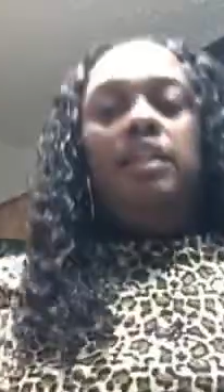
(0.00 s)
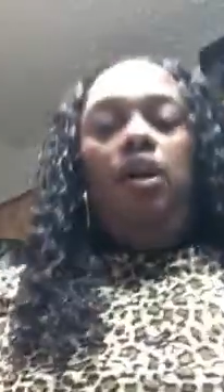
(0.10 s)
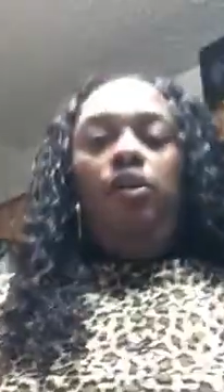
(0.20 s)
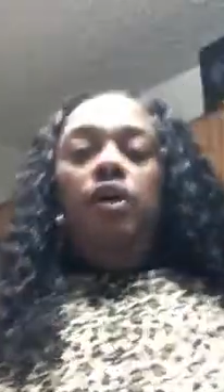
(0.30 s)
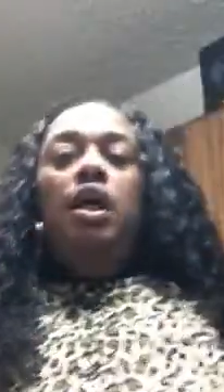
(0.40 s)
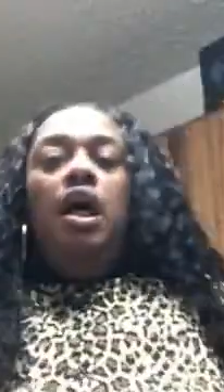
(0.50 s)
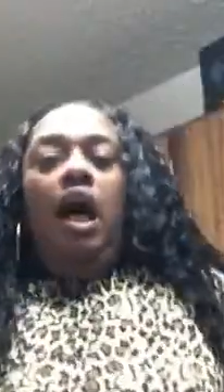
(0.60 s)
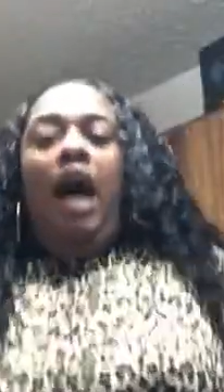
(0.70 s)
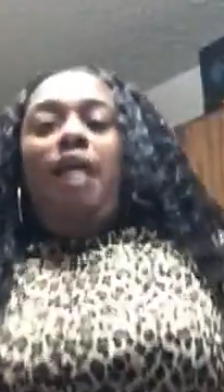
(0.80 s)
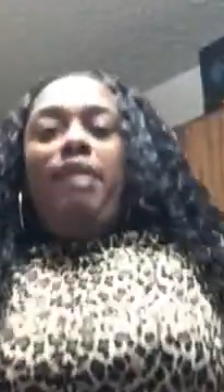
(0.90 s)
so
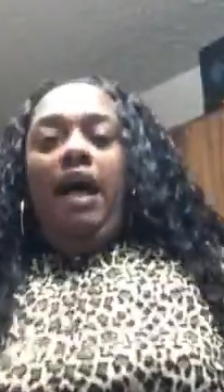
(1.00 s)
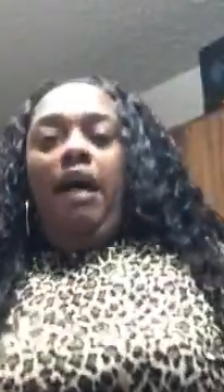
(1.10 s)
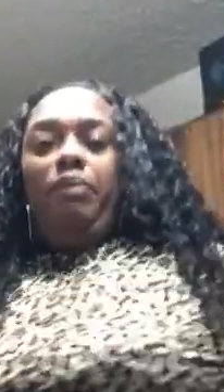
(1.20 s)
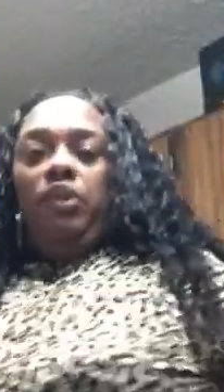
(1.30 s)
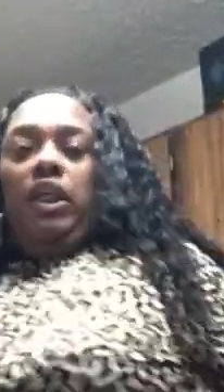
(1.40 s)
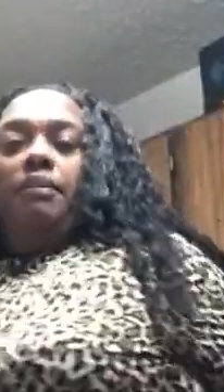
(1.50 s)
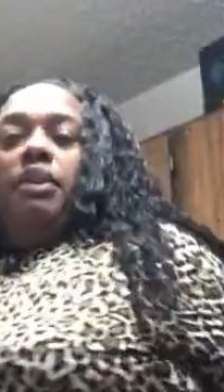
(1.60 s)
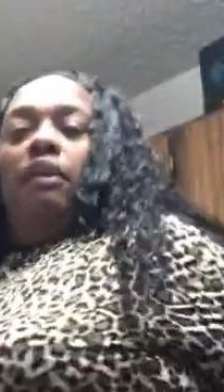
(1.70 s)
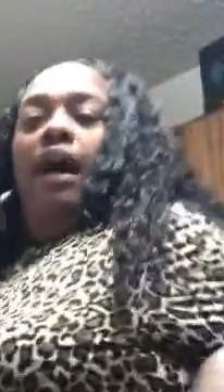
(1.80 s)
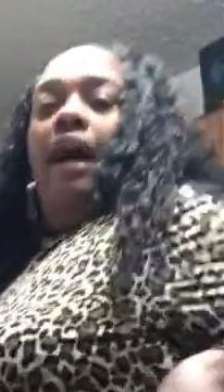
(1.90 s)
I'm an apple shape,
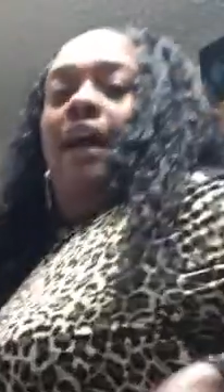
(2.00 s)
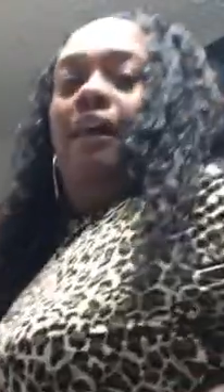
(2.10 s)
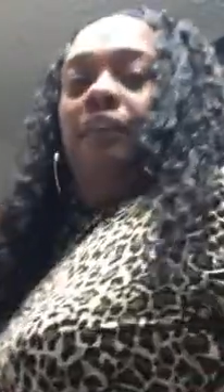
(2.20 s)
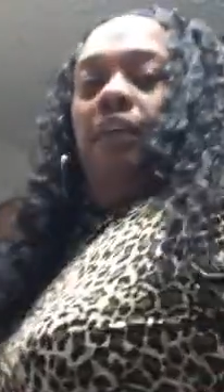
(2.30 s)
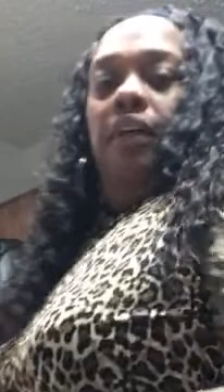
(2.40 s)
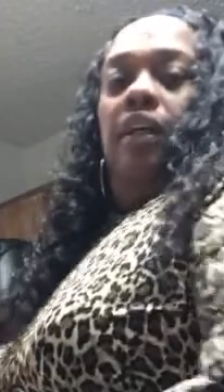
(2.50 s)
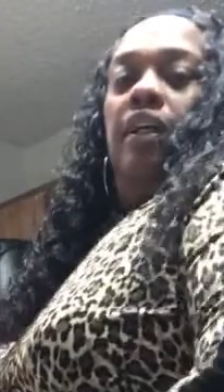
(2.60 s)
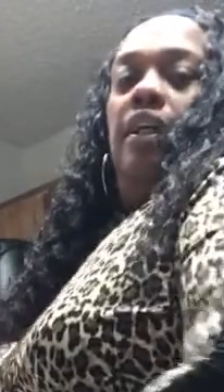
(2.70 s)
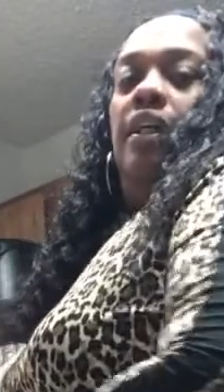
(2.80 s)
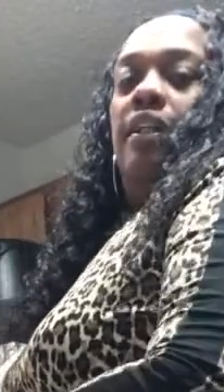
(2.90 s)
so I have
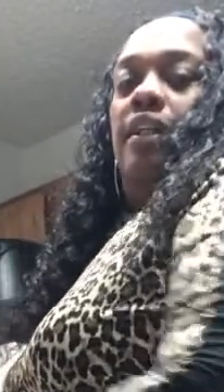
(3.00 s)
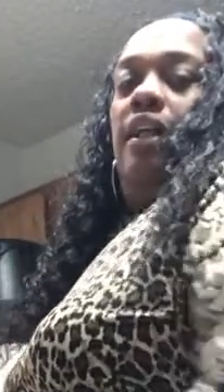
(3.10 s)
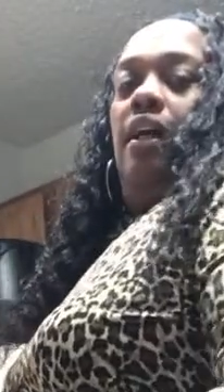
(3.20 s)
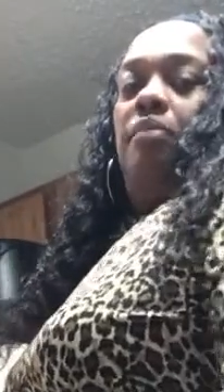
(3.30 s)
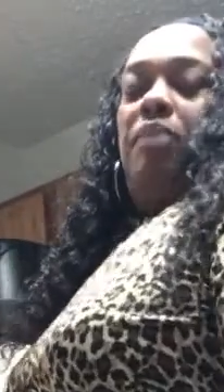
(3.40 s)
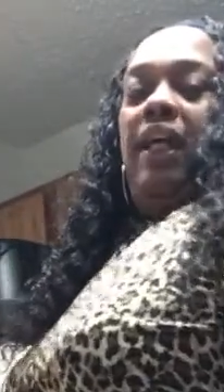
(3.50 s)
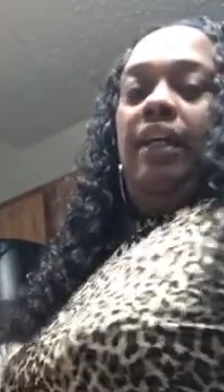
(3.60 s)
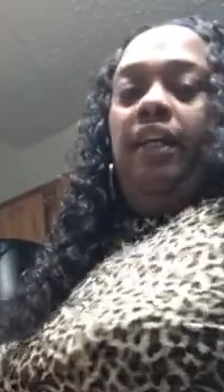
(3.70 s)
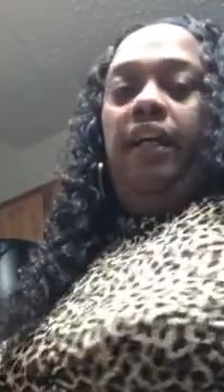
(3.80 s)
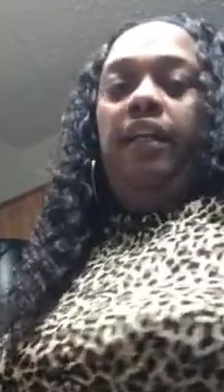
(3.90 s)
a big
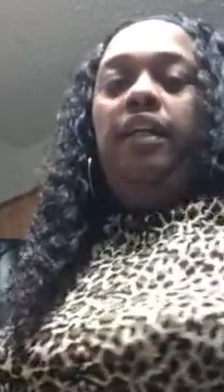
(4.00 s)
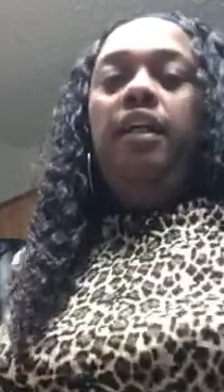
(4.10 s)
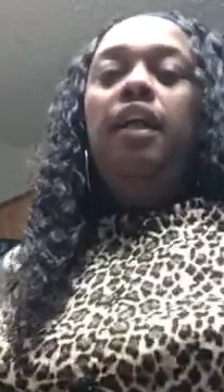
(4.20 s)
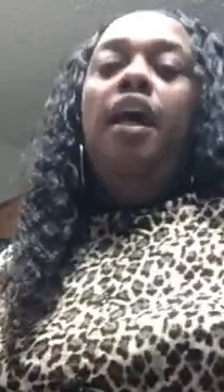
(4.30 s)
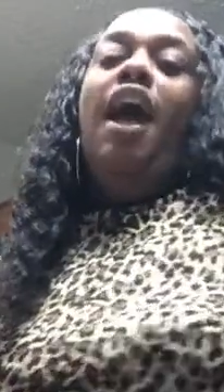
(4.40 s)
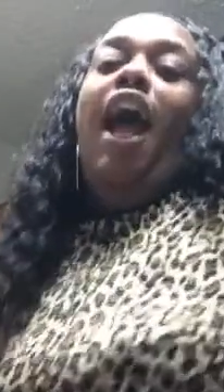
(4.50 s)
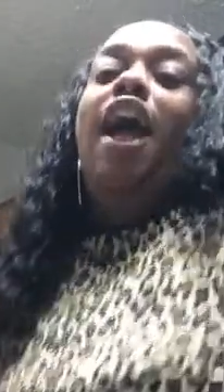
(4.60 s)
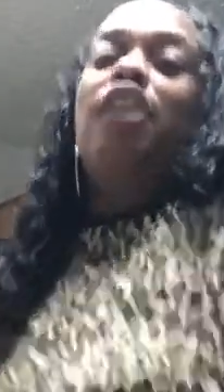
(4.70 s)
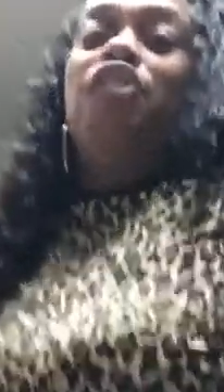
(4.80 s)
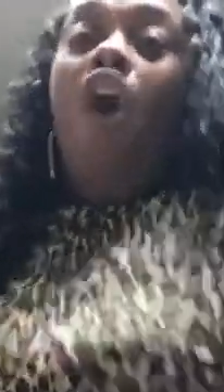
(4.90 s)
gut
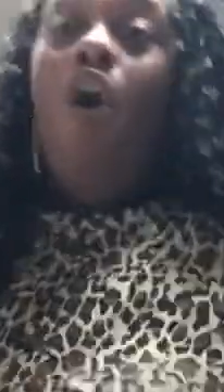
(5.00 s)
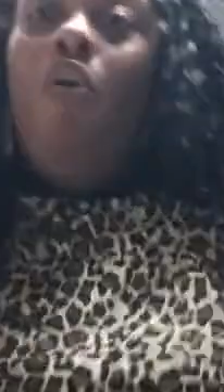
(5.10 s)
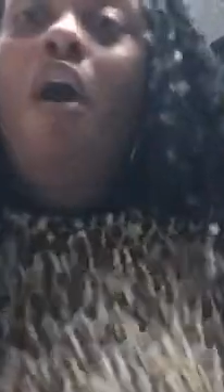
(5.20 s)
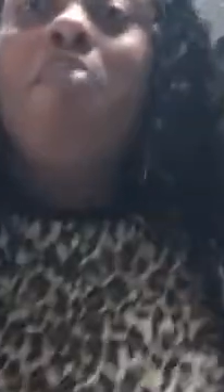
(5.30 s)
and no